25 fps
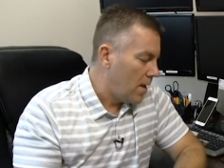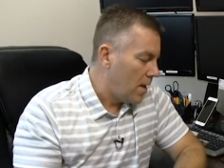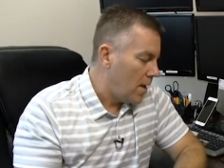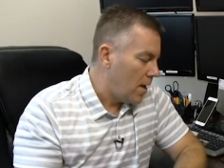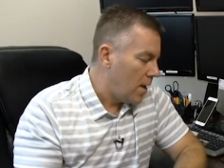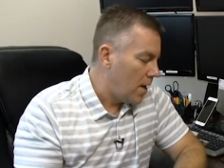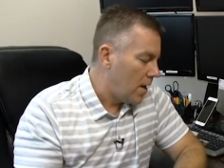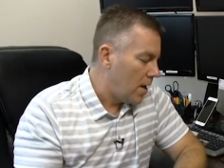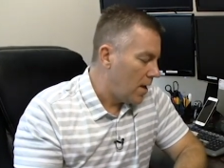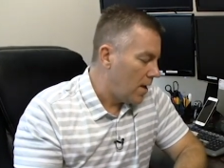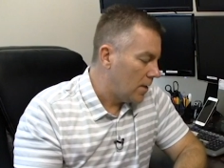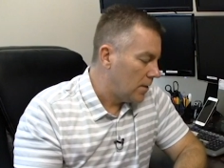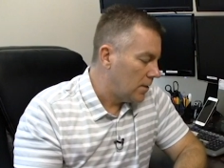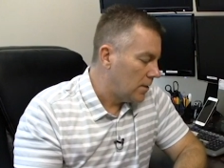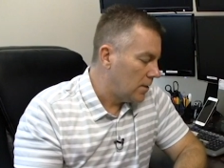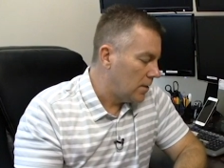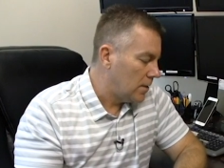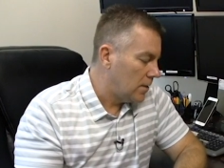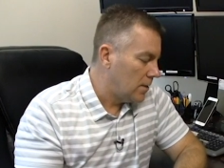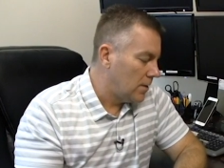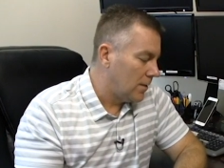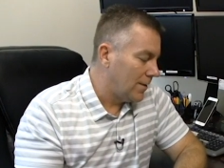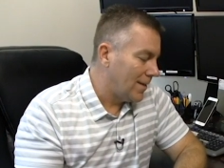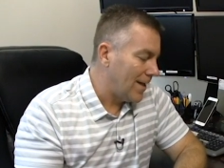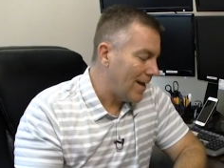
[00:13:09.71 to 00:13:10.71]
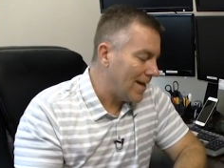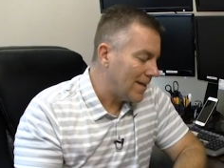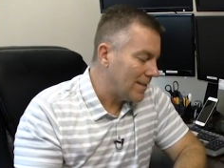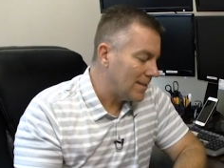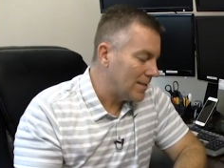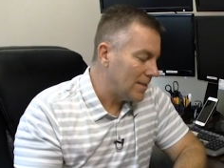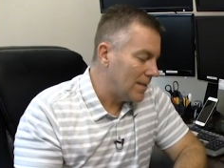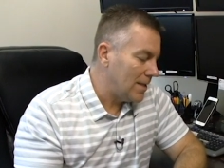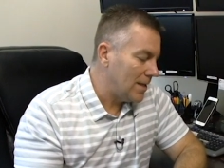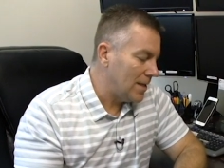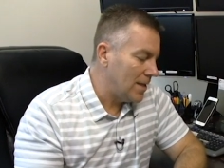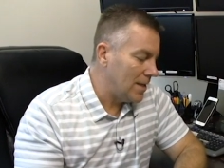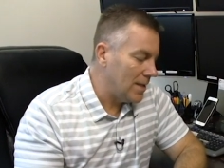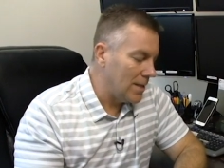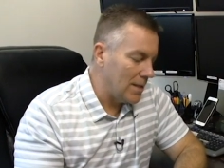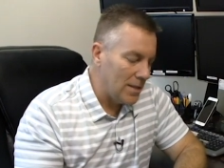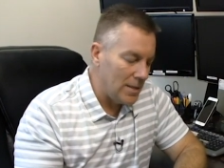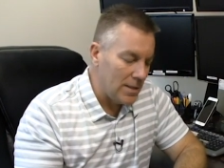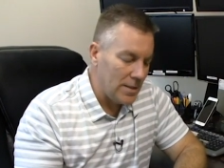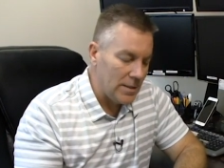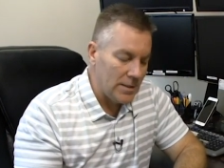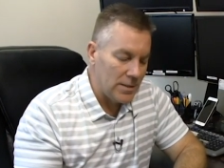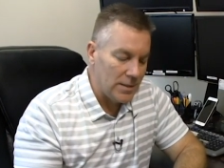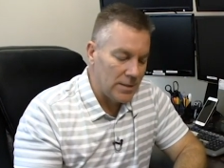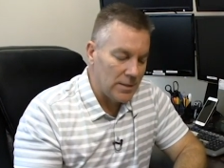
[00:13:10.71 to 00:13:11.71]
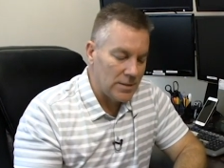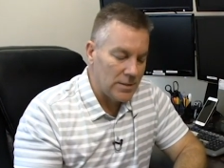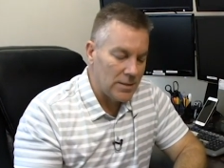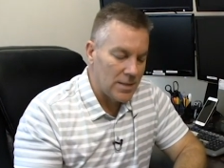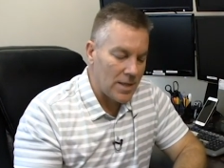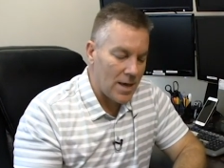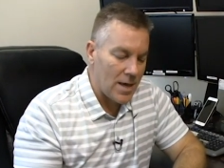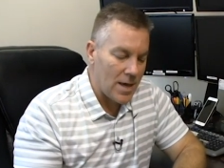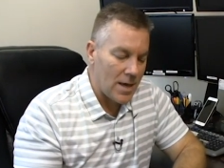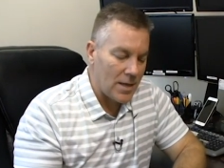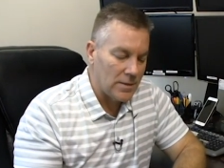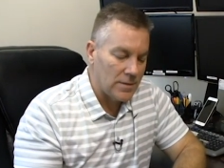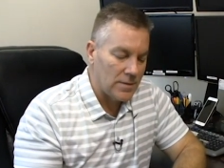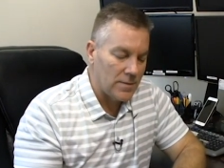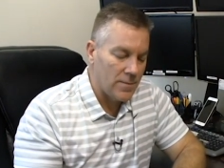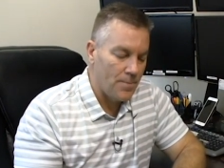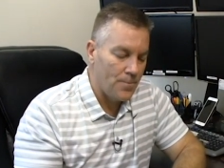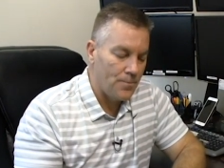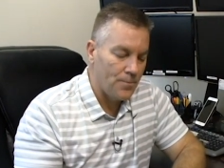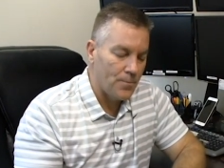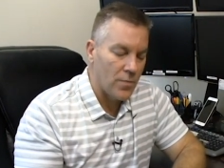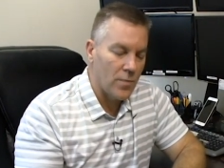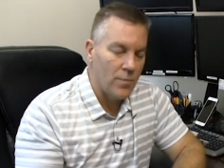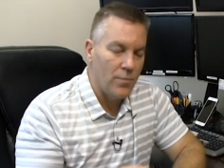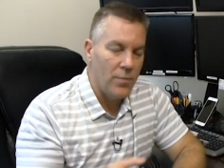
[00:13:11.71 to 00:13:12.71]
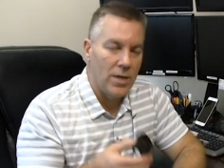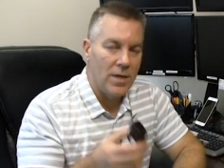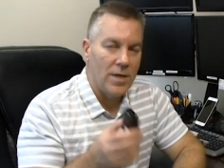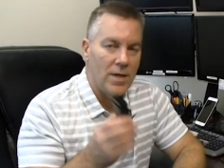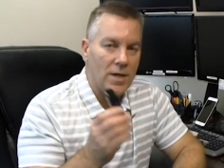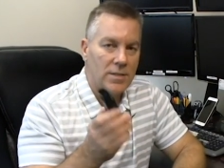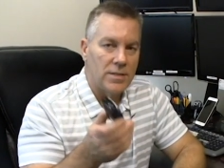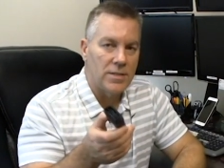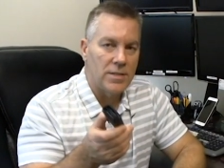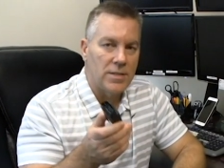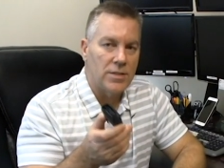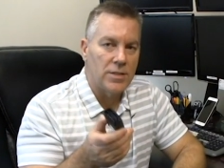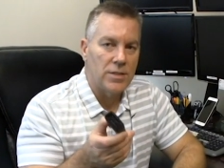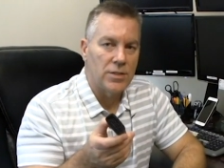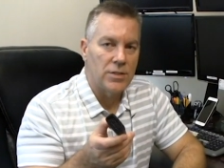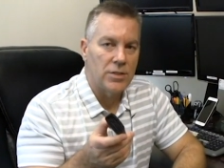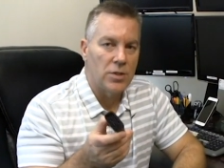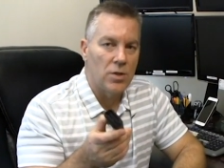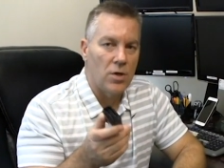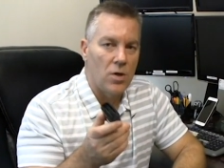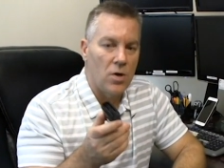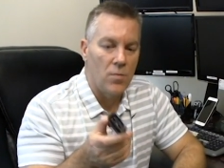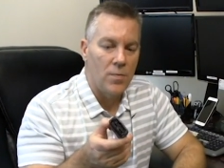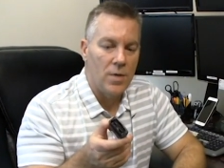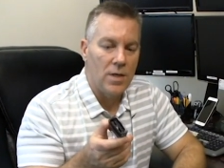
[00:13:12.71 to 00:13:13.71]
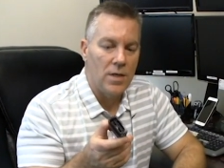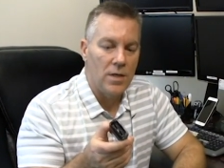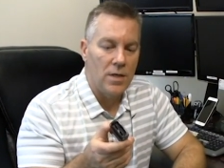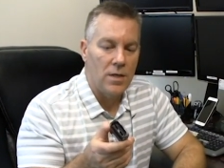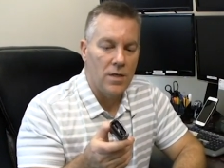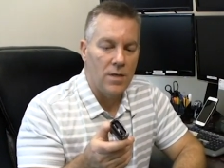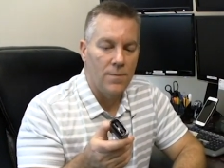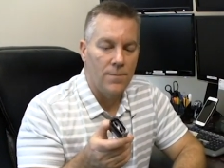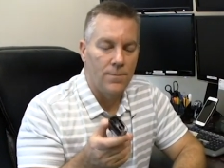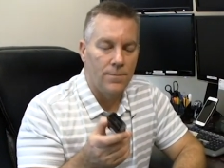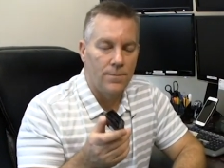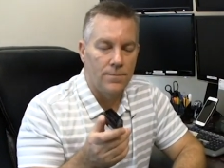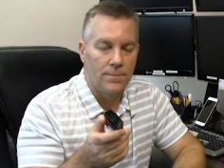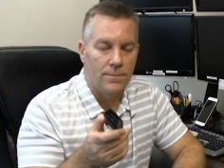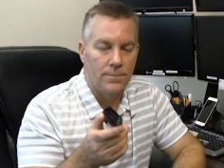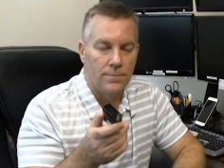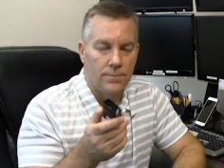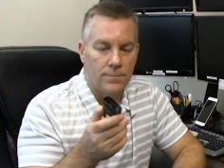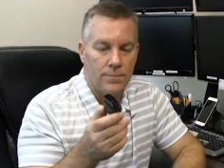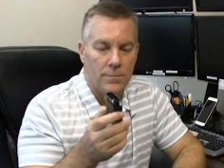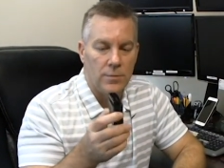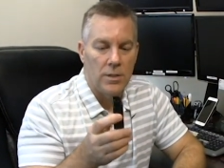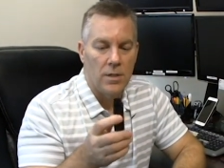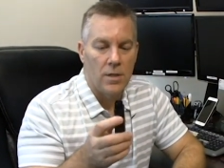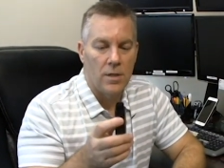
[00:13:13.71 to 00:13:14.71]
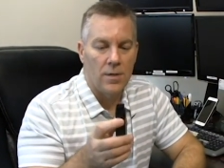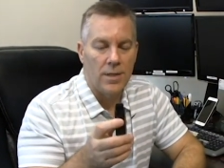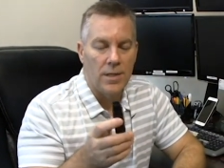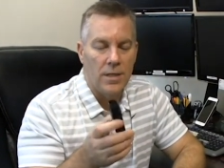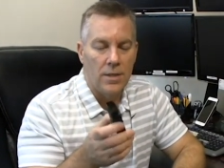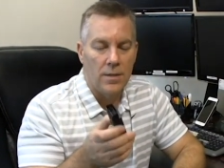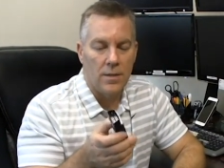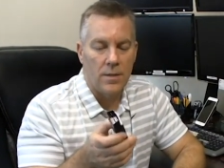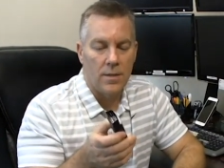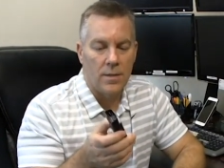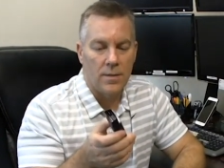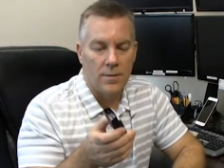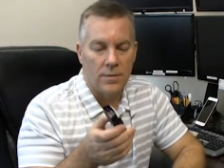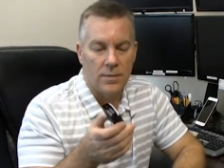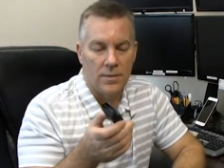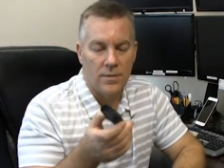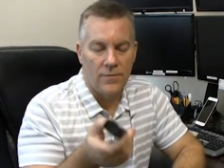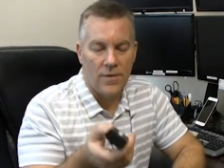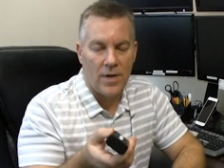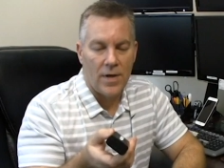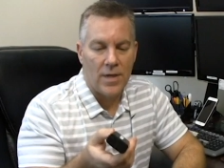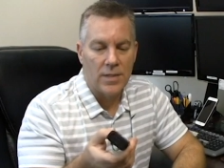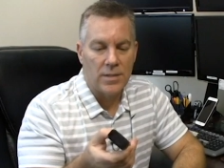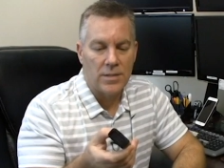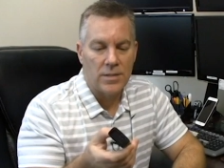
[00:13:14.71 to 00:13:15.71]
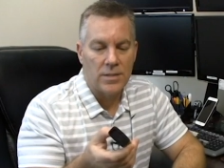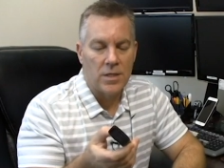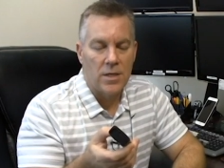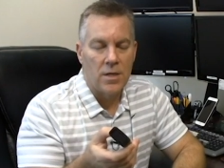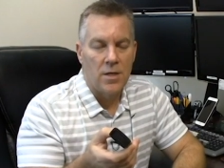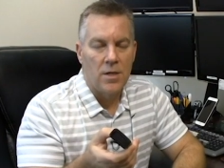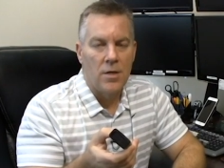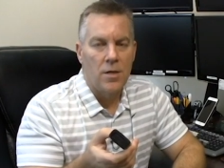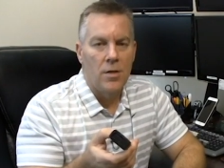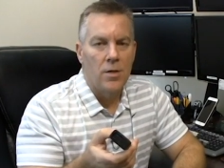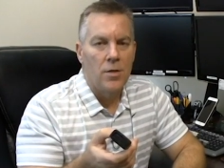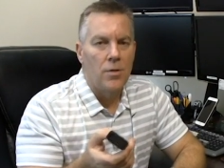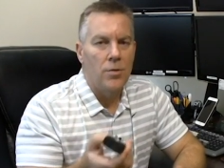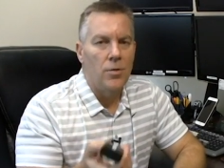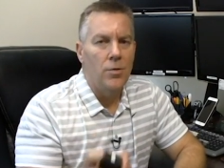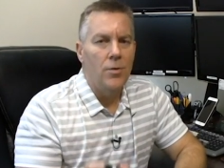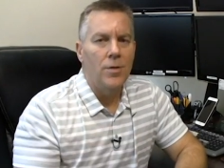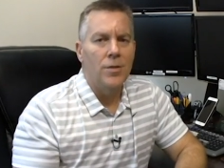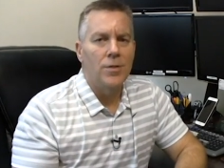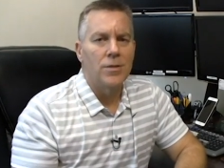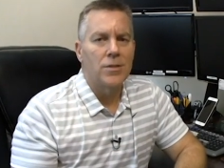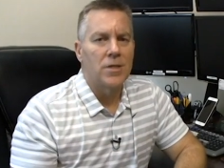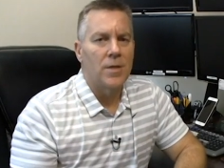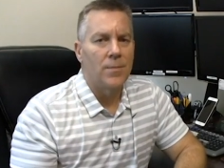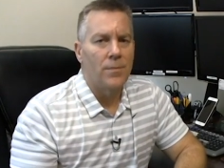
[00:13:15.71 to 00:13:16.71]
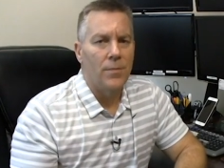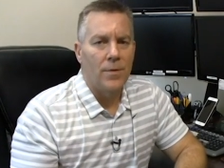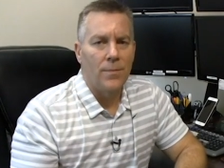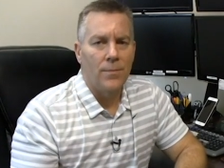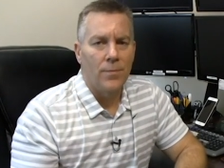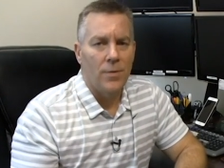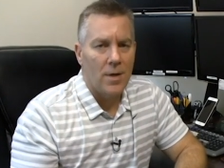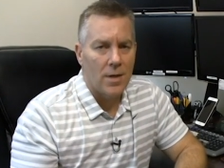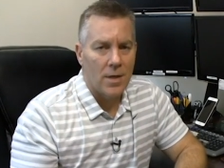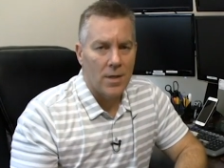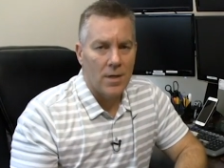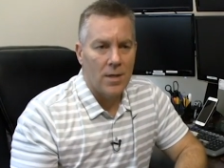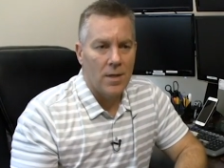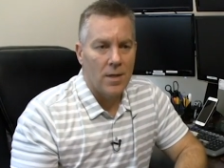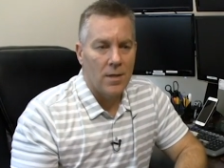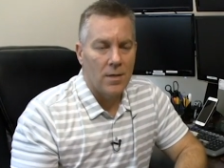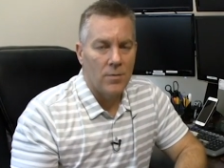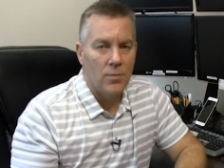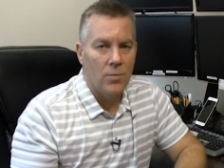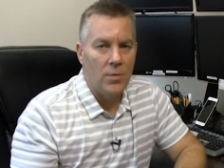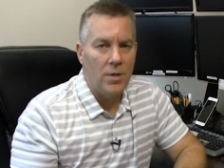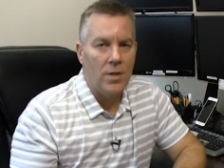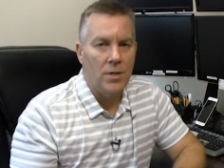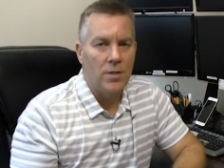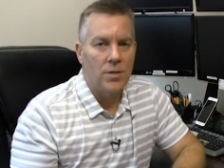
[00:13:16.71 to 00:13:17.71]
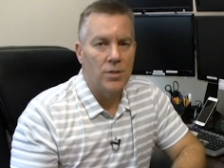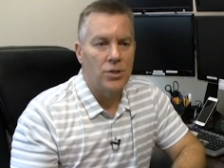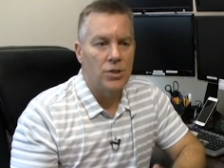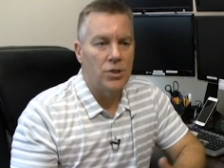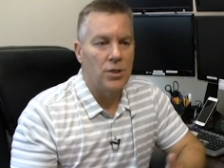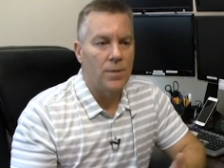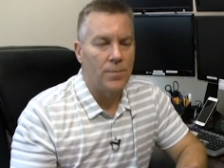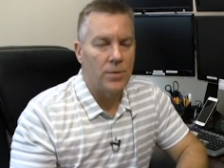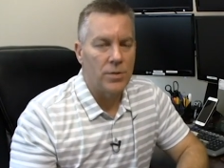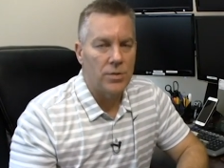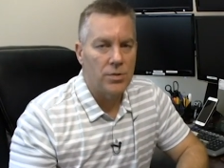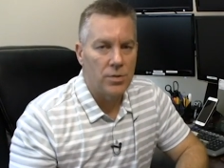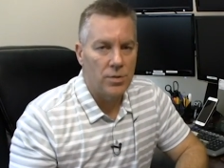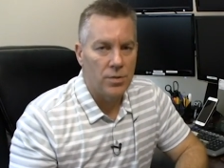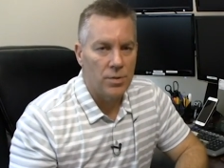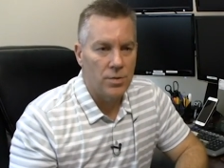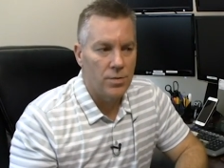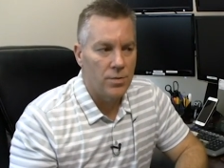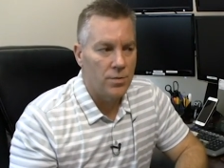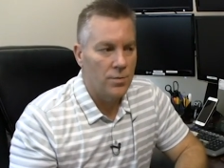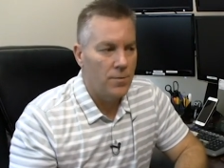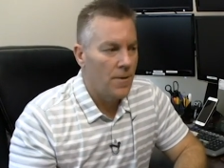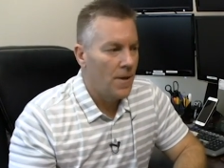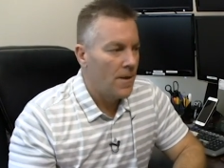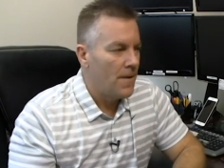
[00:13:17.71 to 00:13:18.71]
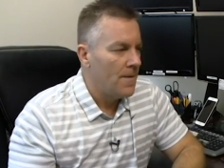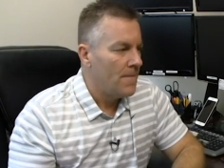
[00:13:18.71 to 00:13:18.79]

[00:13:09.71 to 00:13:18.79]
And the last thing is that because this is an OBD, you know, uh, device, you can simply plug it in. We can ship it to you.